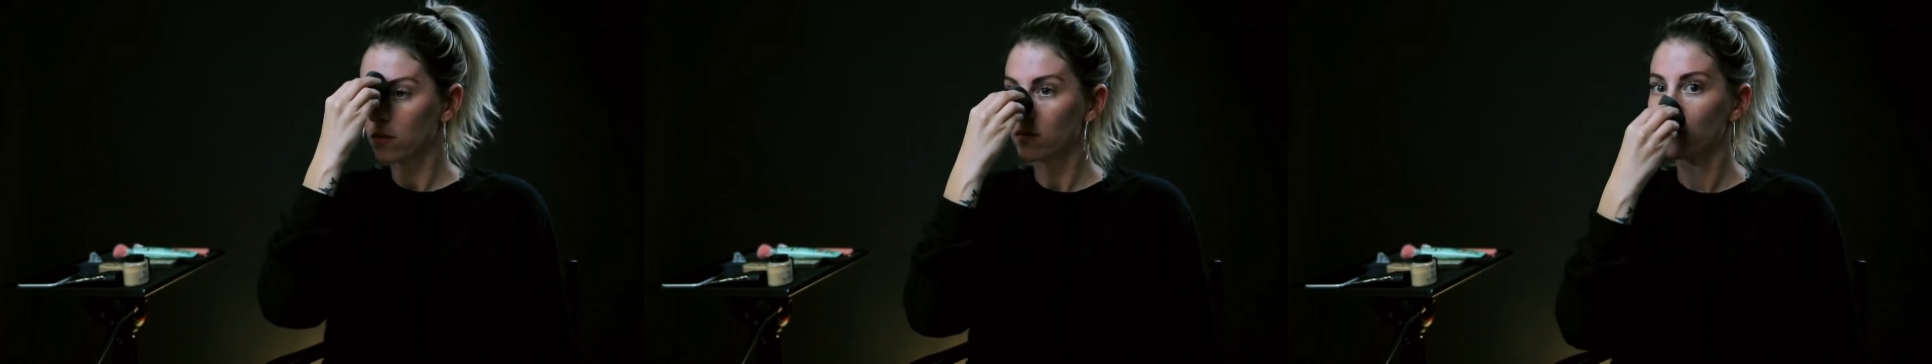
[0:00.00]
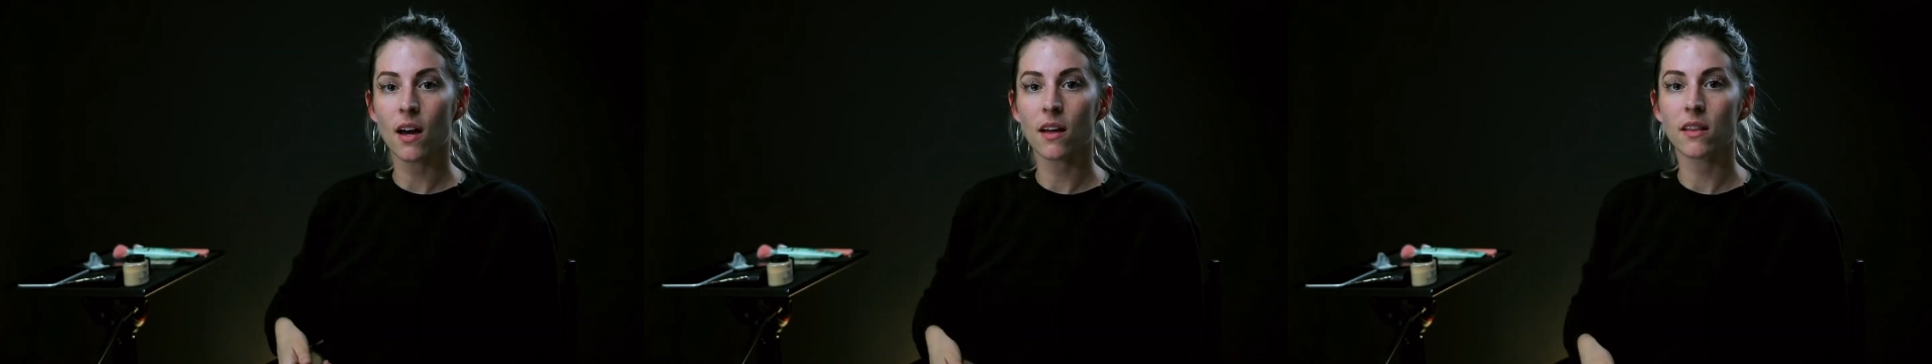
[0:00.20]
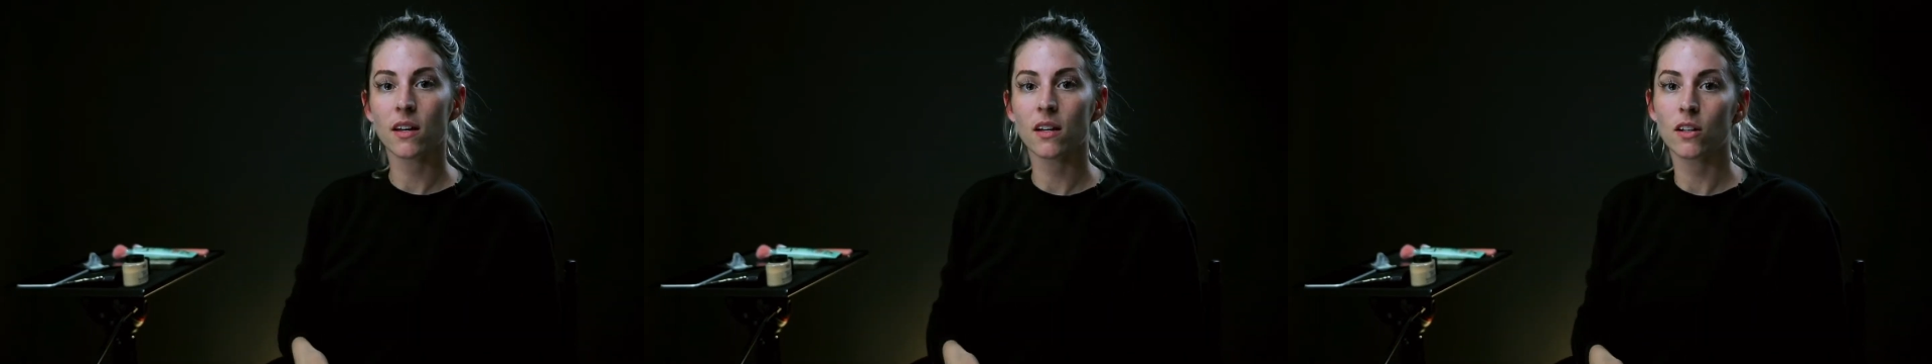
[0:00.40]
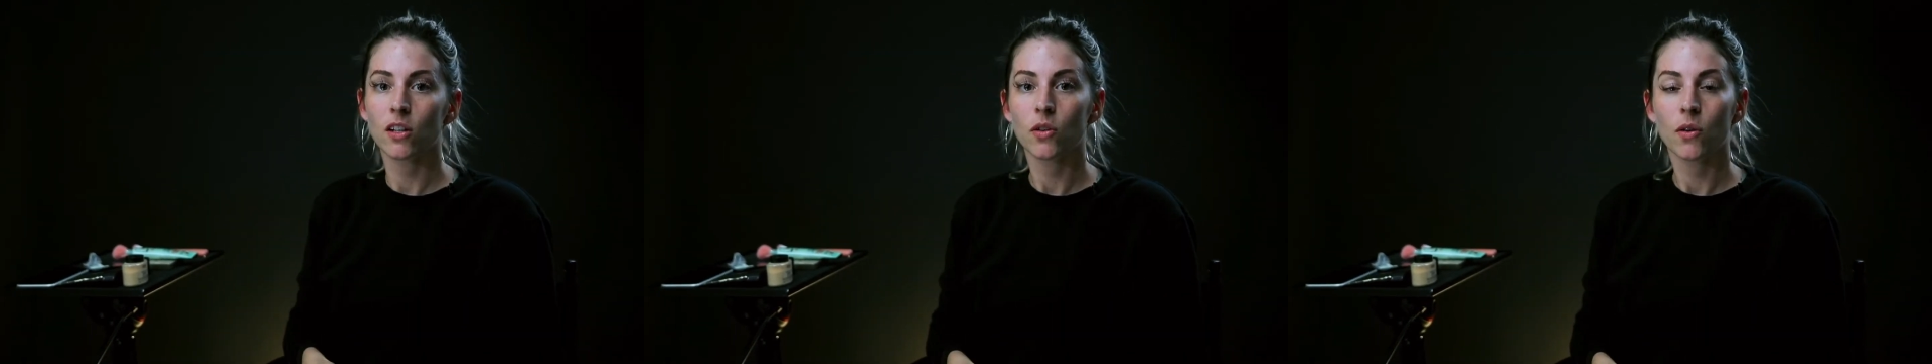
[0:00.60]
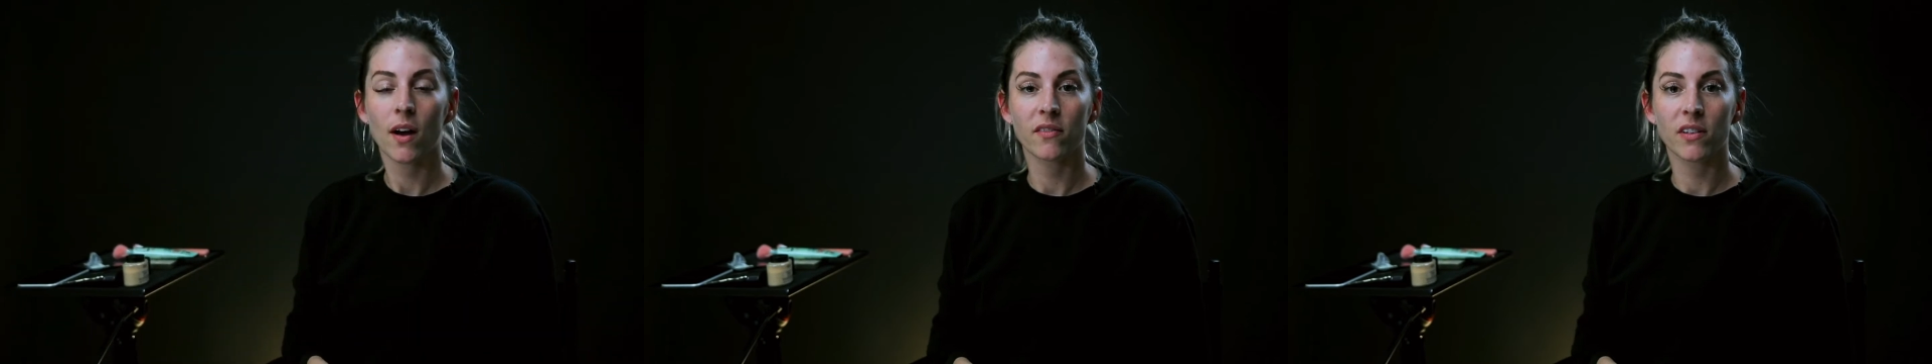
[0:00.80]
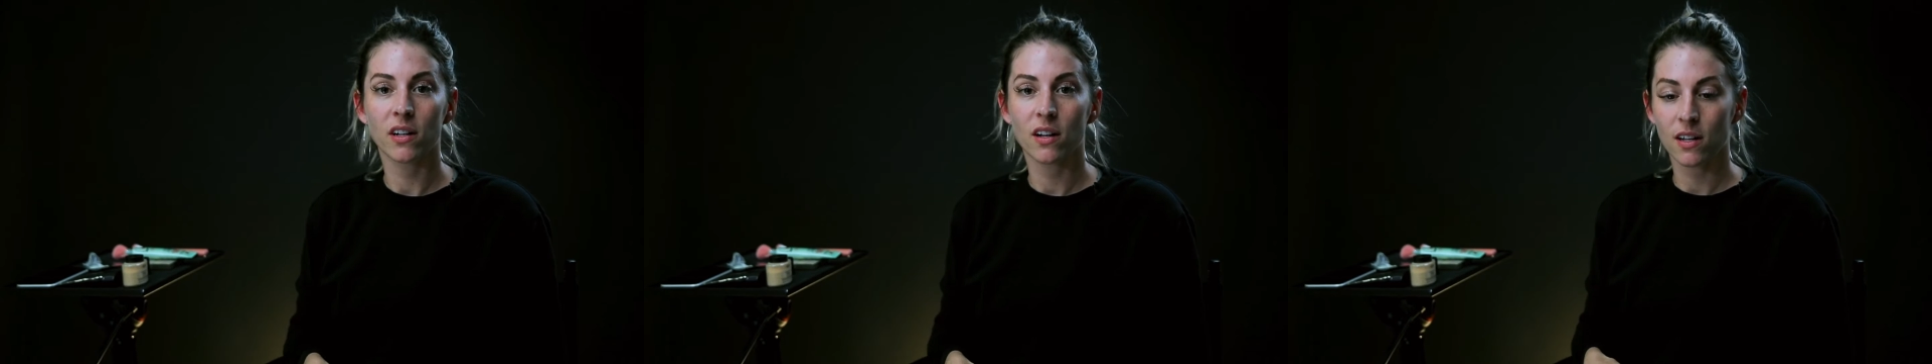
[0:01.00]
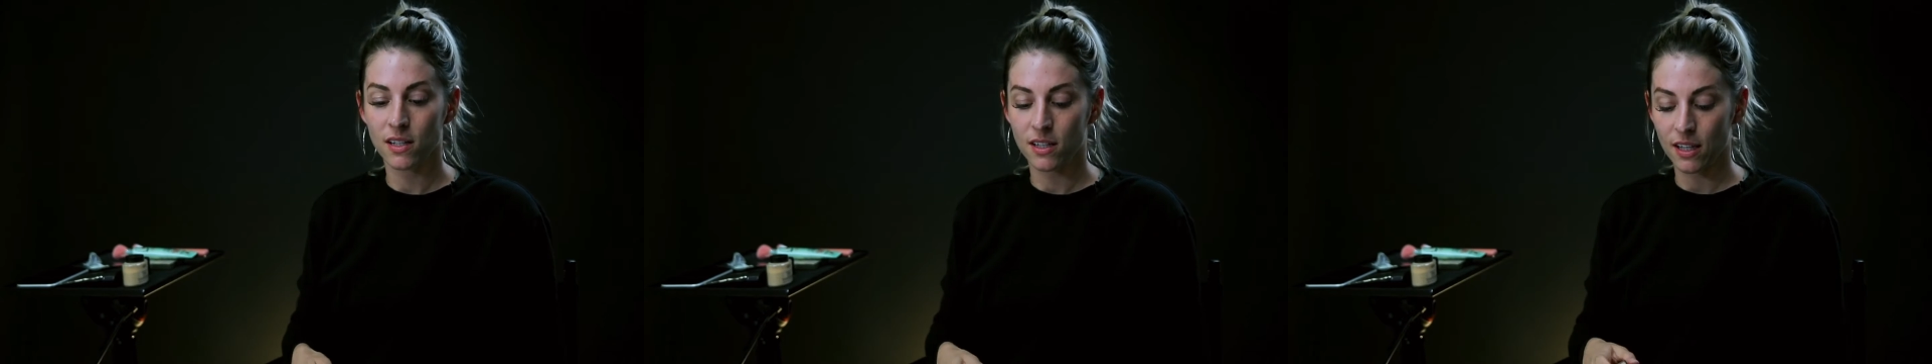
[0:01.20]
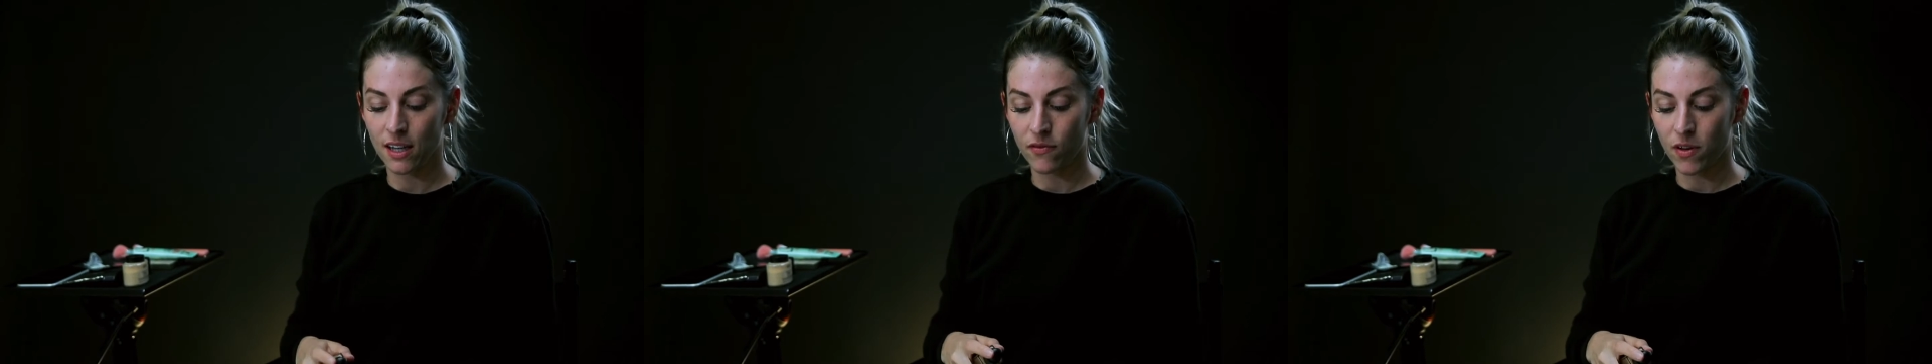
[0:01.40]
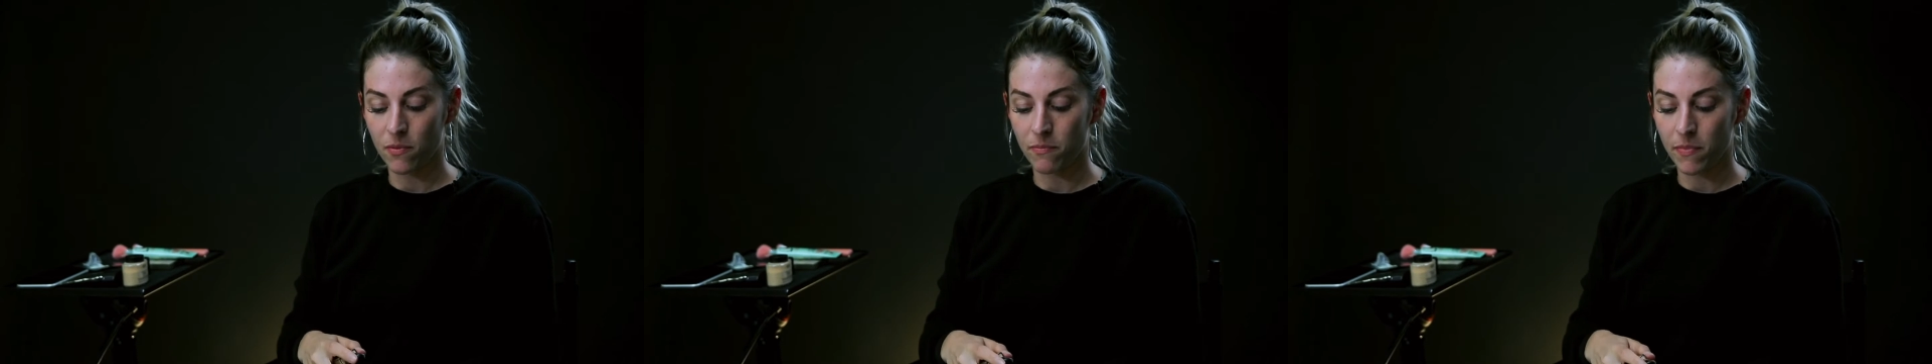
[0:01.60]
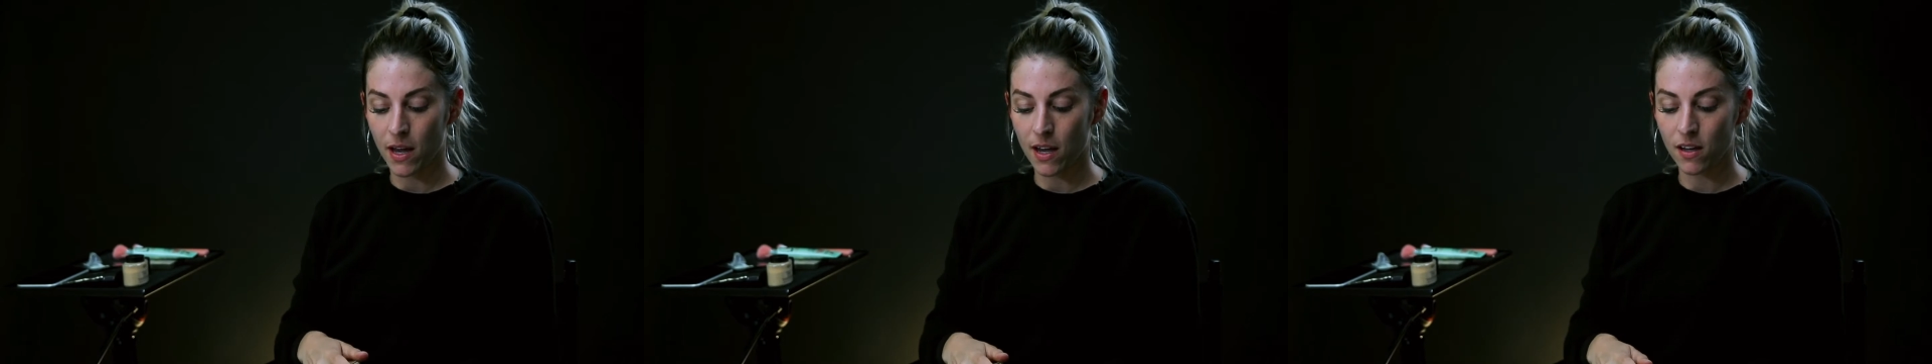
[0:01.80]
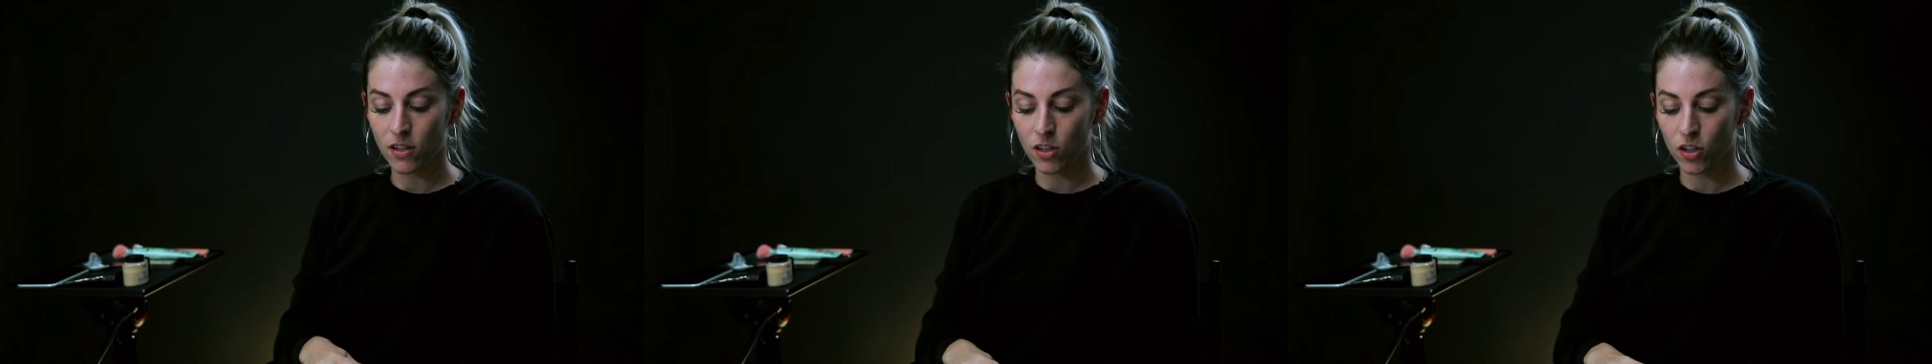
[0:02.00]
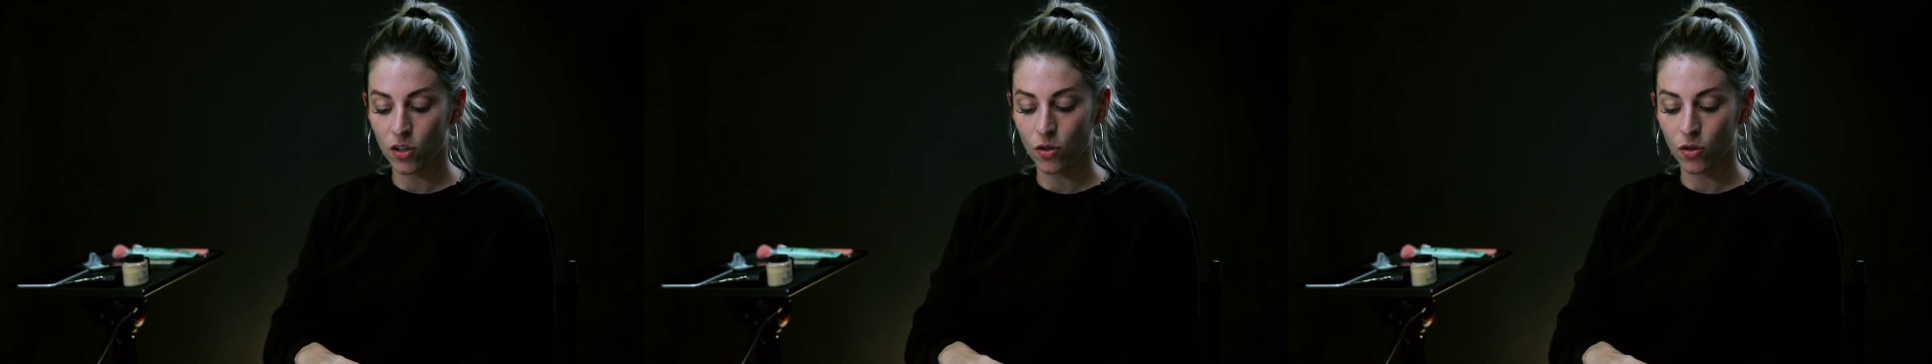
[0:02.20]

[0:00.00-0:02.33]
Now that you have a nice even base,